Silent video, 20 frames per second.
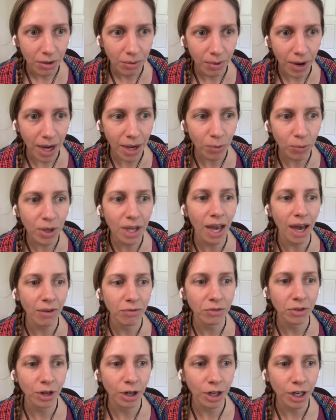Right? We
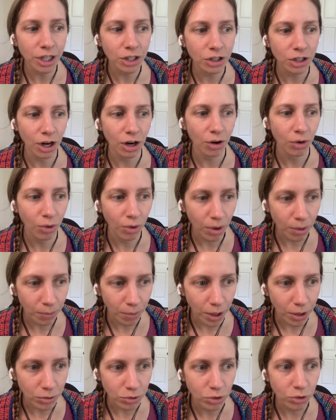have nourished our
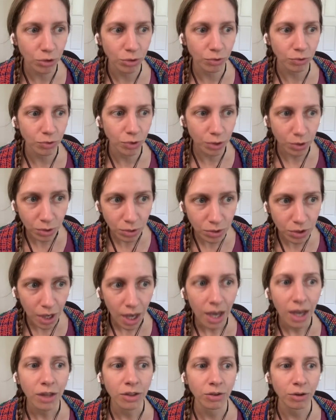hormones through foods,
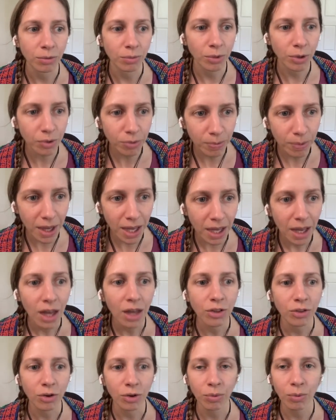through movement,
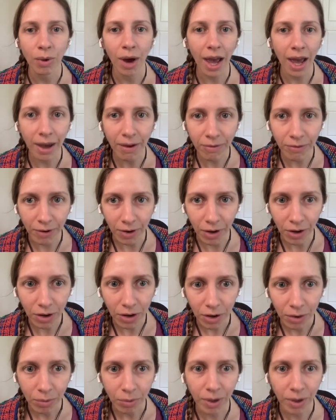through whatever.